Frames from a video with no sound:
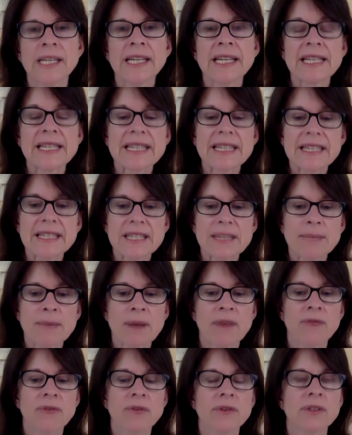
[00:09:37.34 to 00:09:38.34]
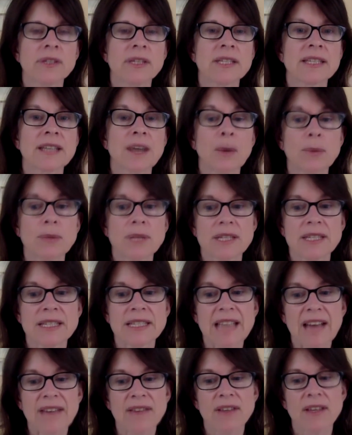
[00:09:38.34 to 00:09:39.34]
TSD mindfulness helps us
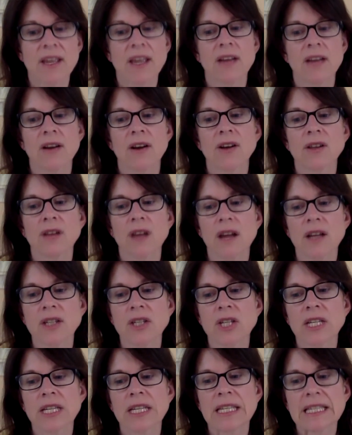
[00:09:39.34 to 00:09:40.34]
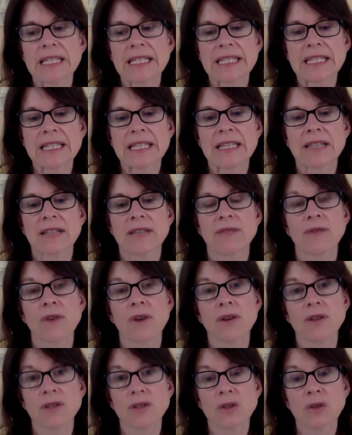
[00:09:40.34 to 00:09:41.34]
navigate our logic and instinct that
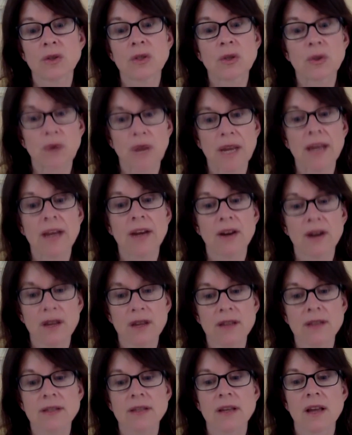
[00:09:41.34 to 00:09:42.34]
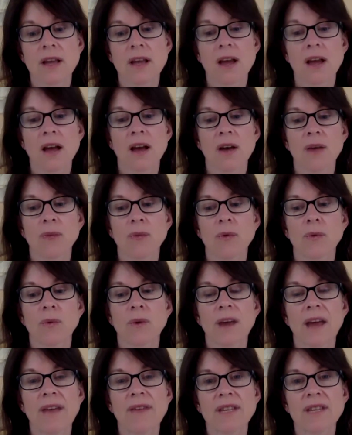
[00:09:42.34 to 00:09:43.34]
falls in those gray areas when we're
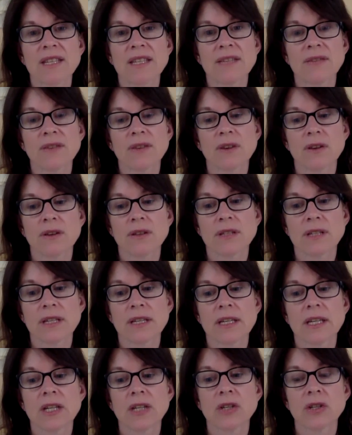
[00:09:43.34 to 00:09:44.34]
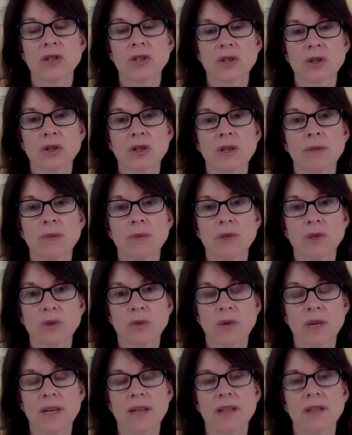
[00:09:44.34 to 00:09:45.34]
having difficulty discerning
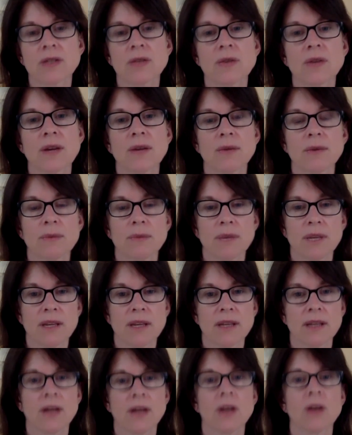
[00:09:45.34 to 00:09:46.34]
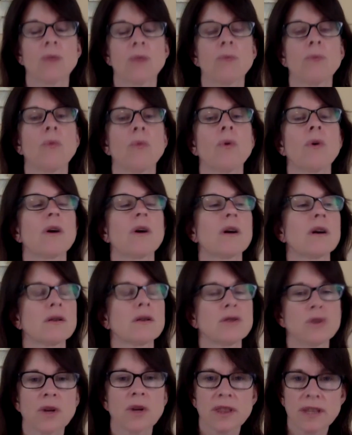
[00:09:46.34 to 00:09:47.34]
between. And so that would be more
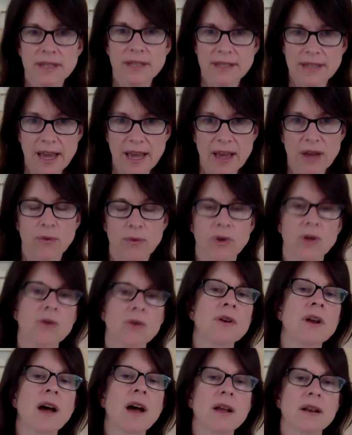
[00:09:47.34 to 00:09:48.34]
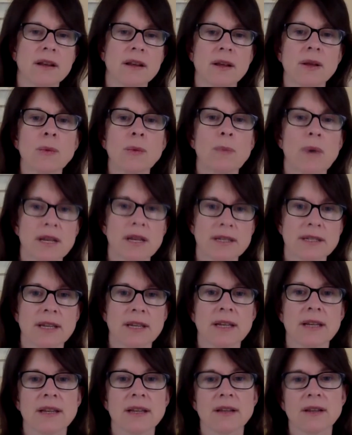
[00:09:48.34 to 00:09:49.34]
during the day when you're not
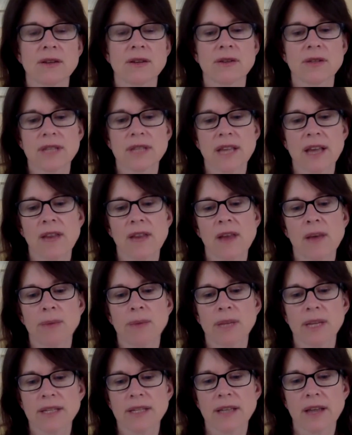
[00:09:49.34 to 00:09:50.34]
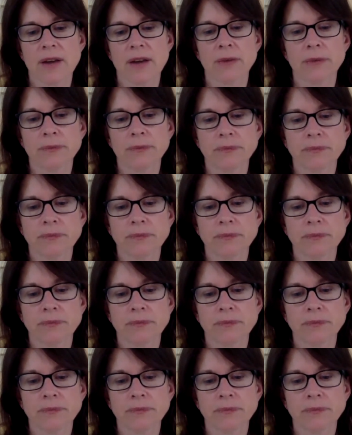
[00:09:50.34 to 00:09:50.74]
meditating. You'll see how that plays out.